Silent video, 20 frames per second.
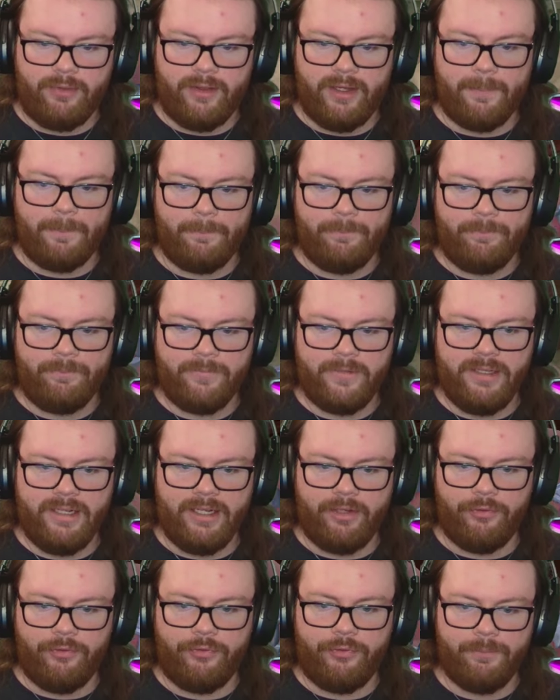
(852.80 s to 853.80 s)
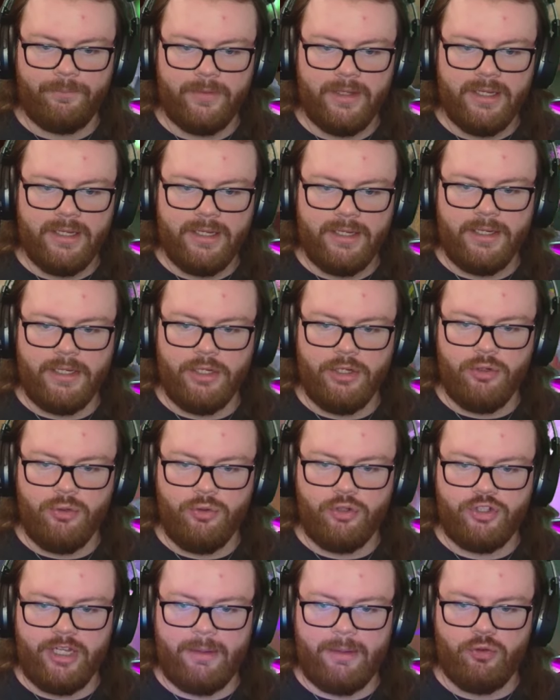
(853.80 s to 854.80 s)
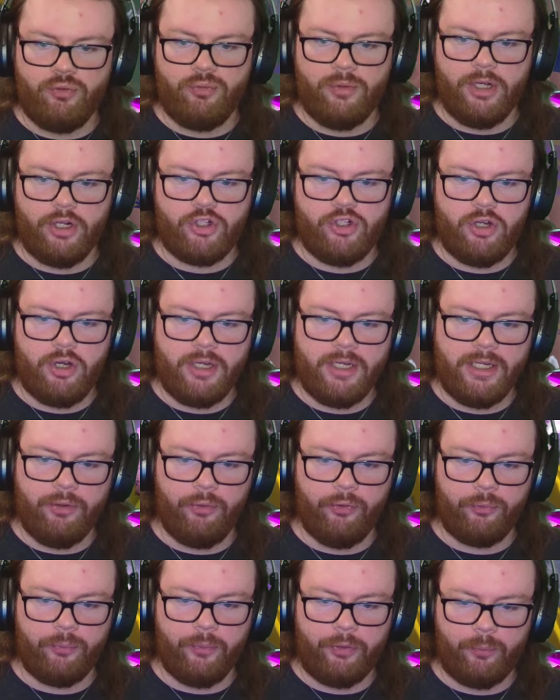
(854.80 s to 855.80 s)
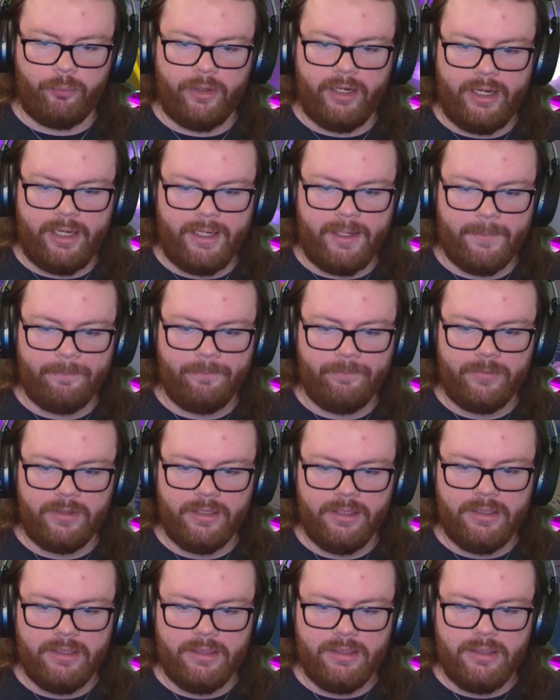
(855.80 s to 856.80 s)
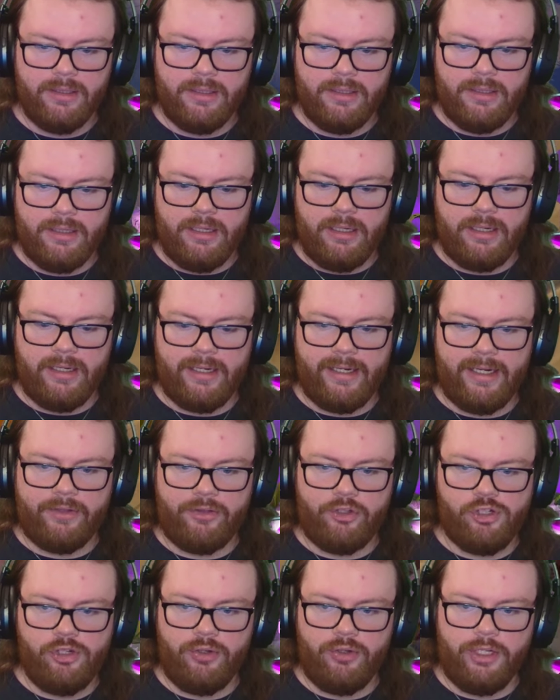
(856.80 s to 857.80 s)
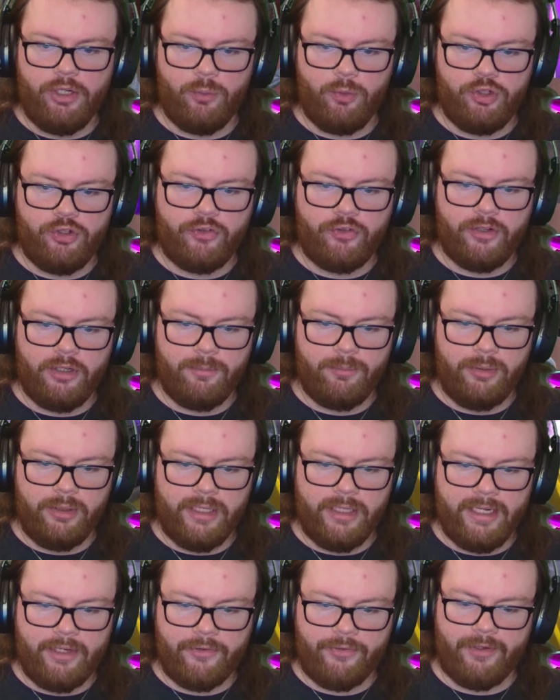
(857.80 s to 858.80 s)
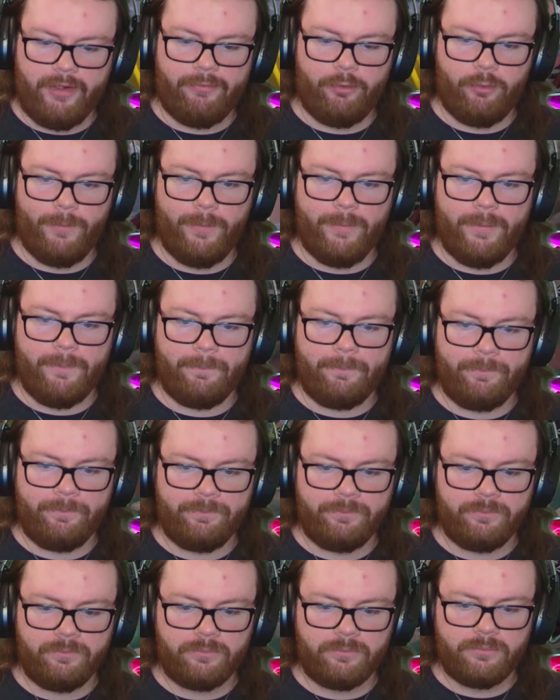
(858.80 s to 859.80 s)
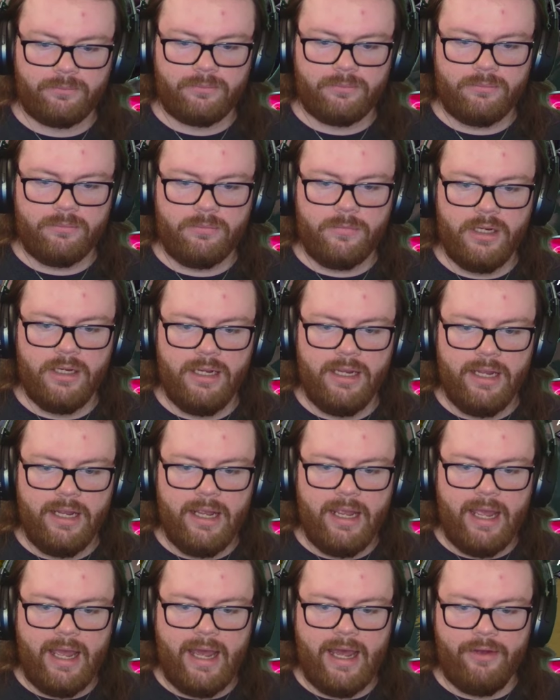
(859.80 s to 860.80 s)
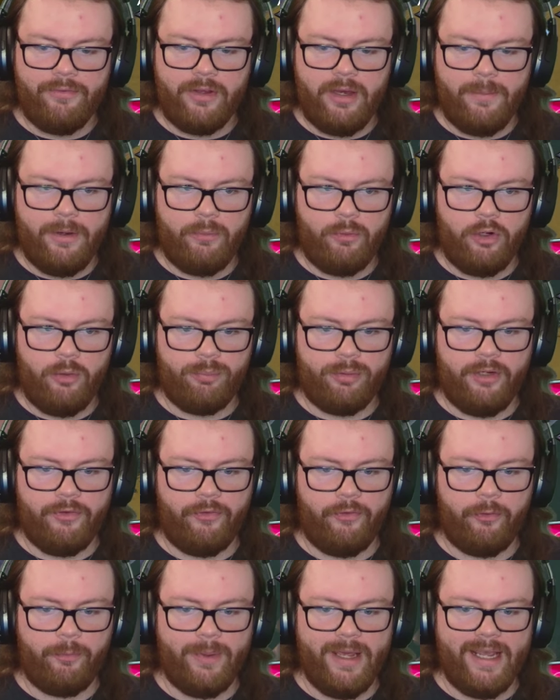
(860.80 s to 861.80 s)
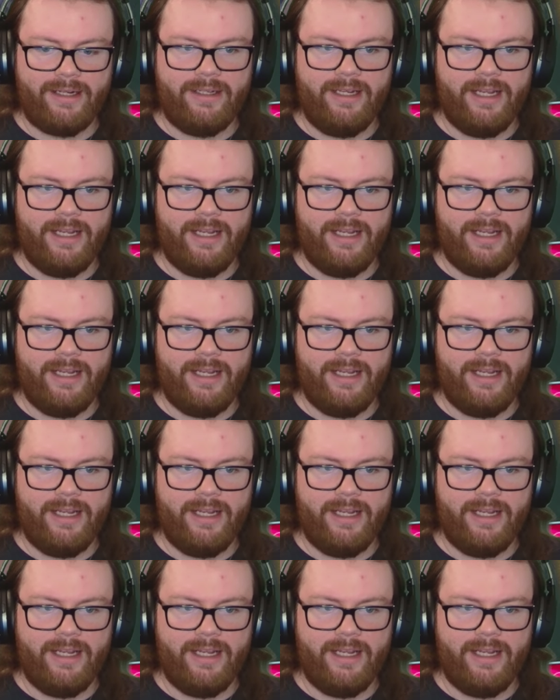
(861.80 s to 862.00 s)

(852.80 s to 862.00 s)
that. Nice. Huge damage reduction. It heals with the ray. All right, I got the shield here. We're just going to play it safe for a moment. I've got my royal presence back